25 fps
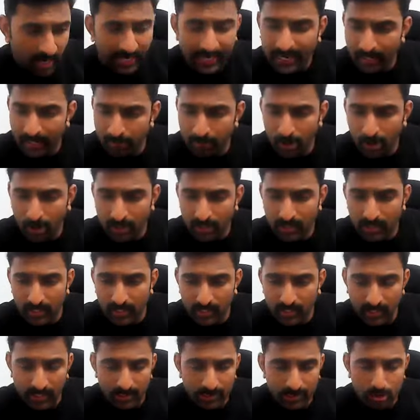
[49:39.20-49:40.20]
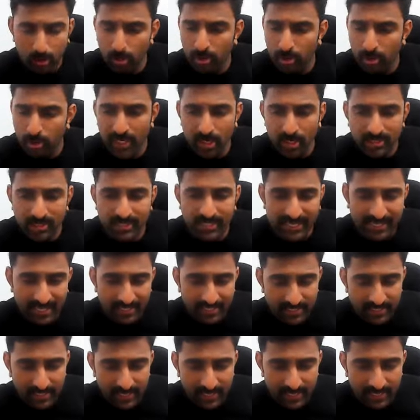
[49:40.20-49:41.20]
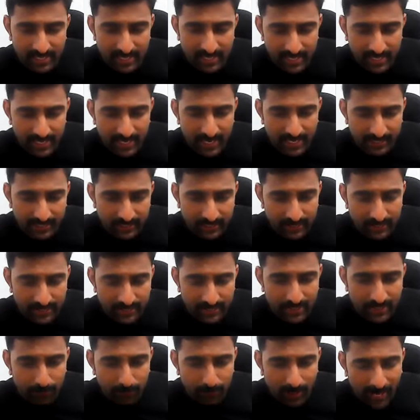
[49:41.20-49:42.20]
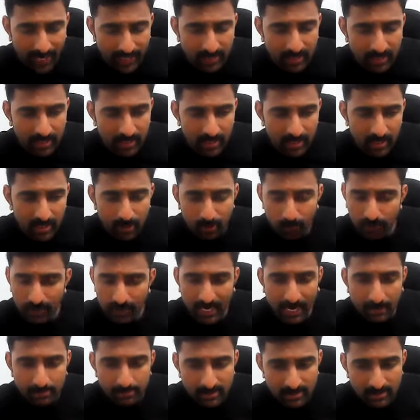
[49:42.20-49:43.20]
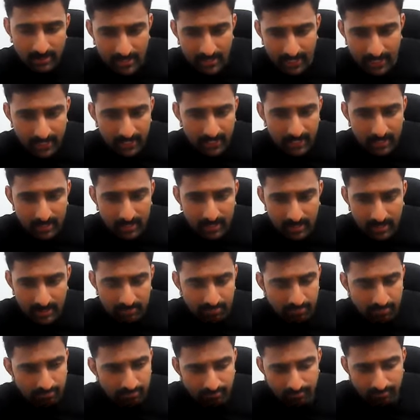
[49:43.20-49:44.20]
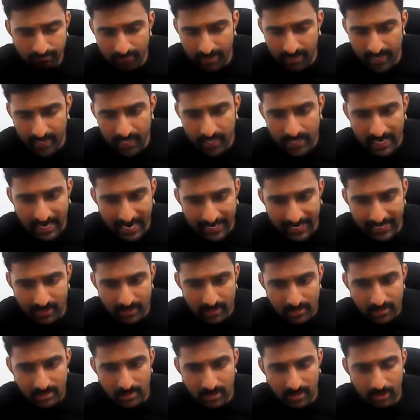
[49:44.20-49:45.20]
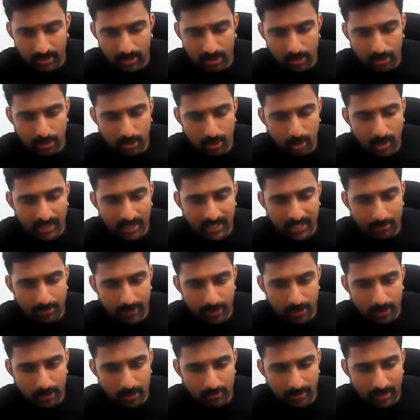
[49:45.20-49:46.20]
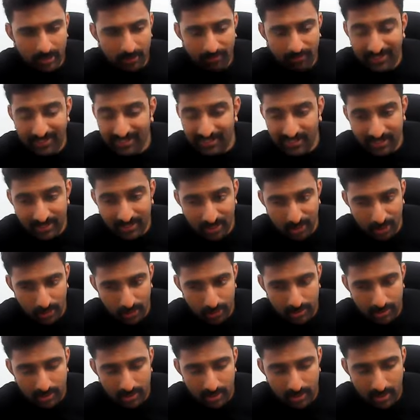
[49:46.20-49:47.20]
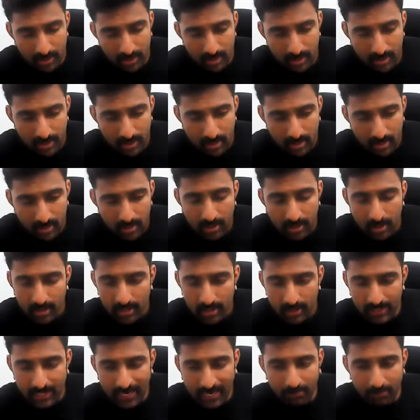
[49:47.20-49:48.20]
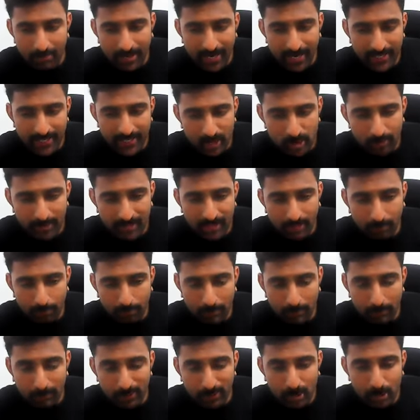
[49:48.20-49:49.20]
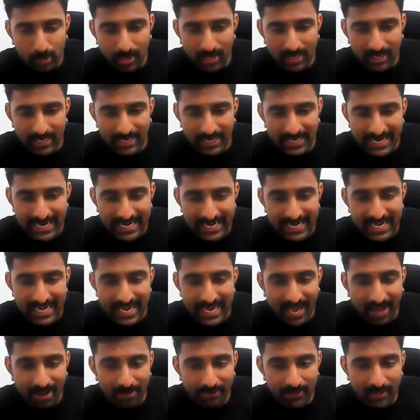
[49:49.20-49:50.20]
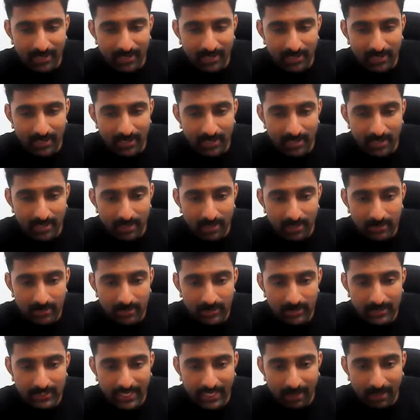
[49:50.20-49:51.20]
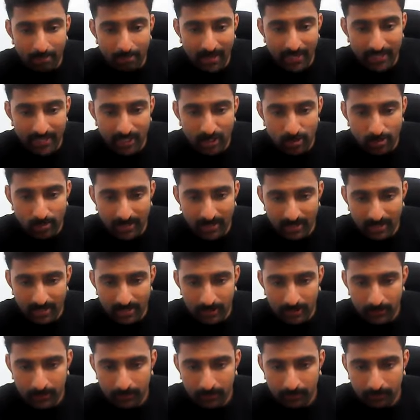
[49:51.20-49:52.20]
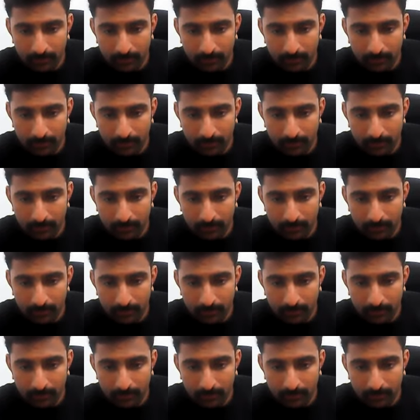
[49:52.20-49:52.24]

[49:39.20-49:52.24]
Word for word: And I'm not uh, scolding or sarcastically telling, and this is the fact where I'm seeing uh, many clients, uh, those who are coming to me with these issues. Time management, the people who are really having uh, time management